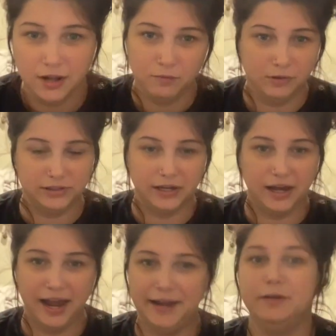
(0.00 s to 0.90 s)
with the
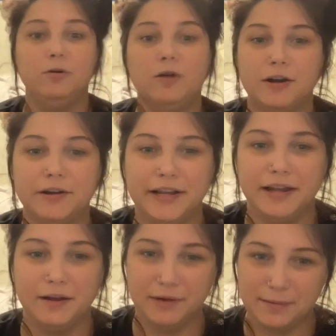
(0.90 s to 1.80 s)
hiatal
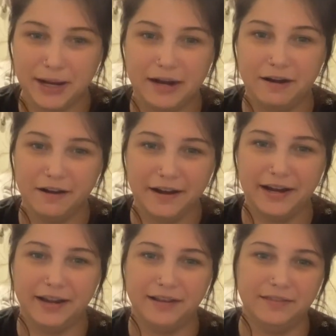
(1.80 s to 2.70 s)
hernia repair and